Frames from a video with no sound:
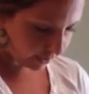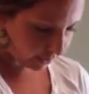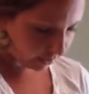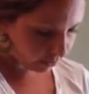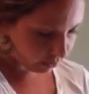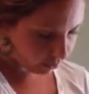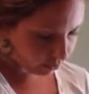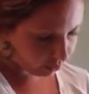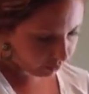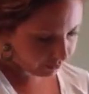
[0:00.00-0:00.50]
ear
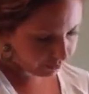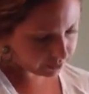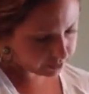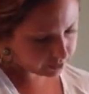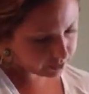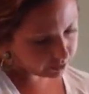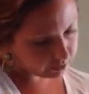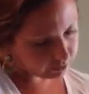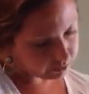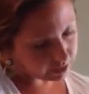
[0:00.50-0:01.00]
over
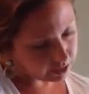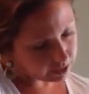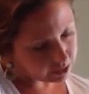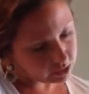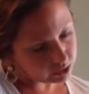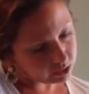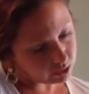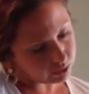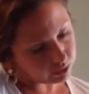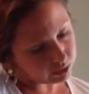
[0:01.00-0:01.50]
to the right
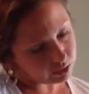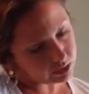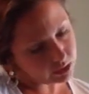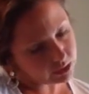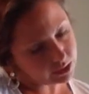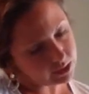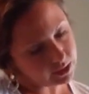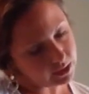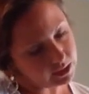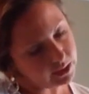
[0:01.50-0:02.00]
shoulder,
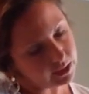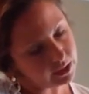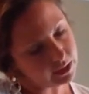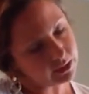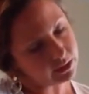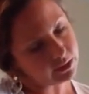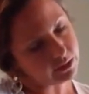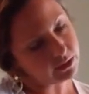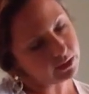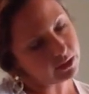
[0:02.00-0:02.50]
just a
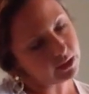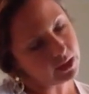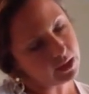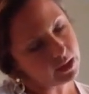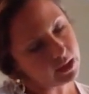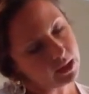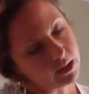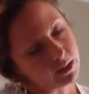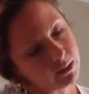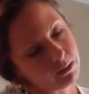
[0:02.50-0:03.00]
little
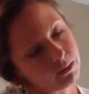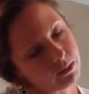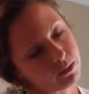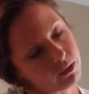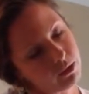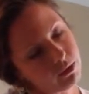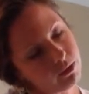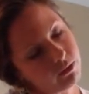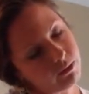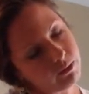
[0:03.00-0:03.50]

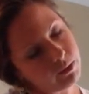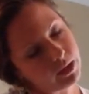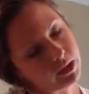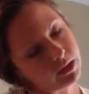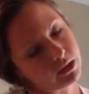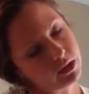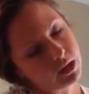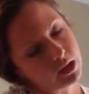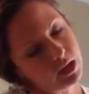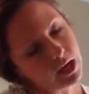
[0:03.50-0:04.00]

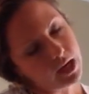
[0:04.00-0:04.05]
movement.